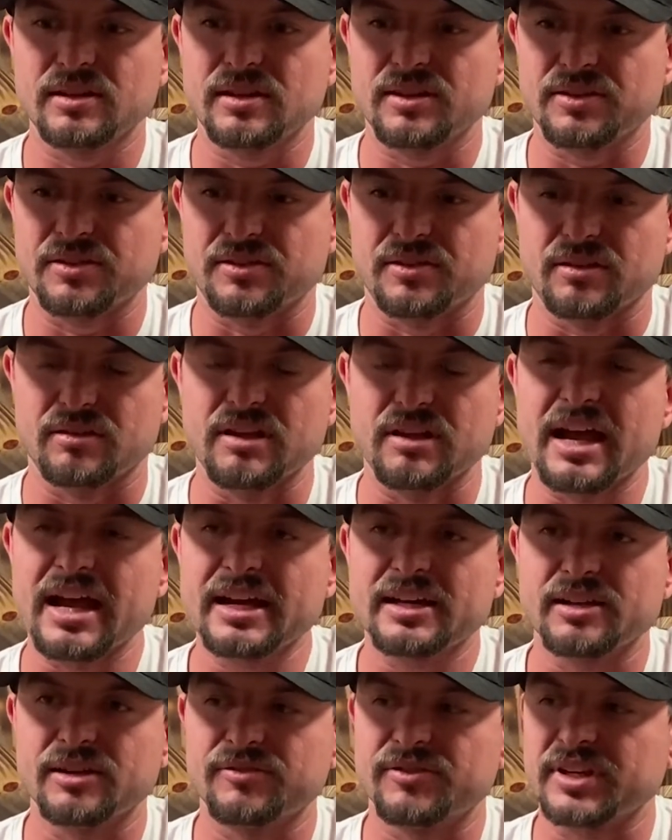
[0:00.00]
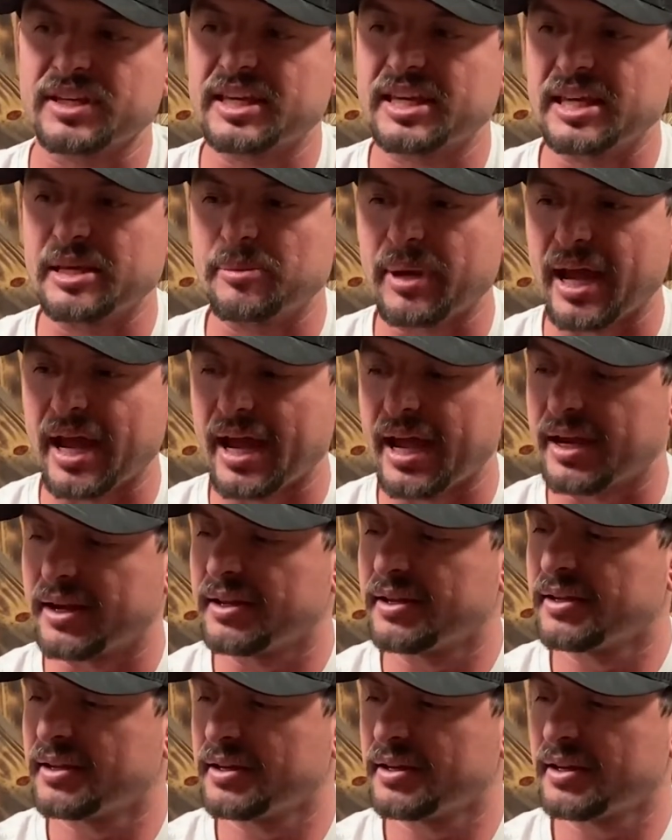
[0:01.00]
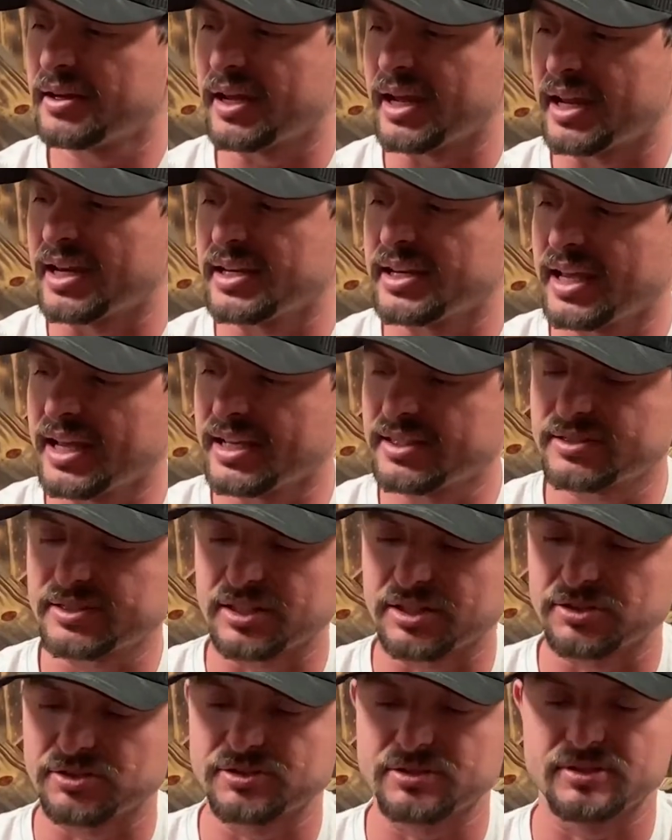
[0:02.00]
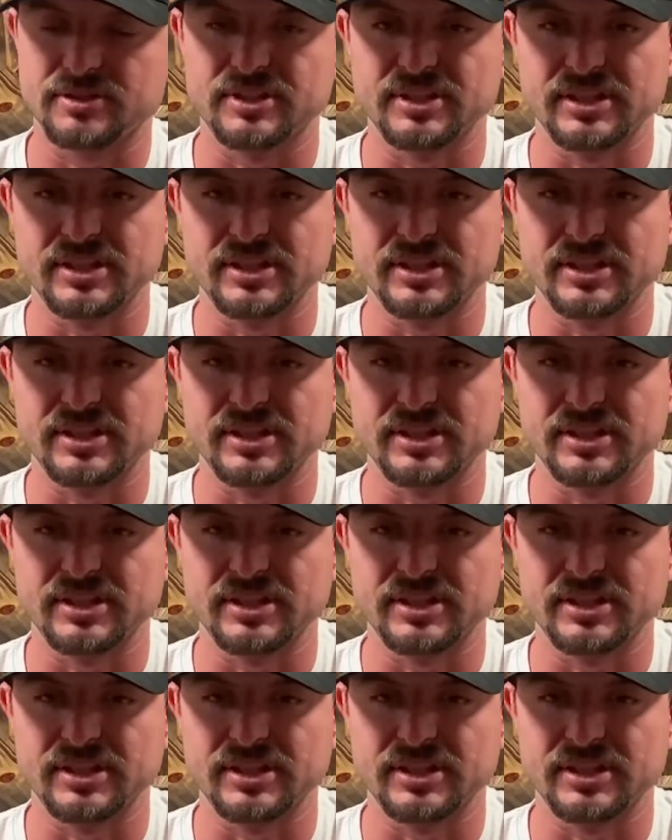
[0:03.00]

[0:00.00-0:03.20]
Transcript: the lack of a keypad. And yes, there's th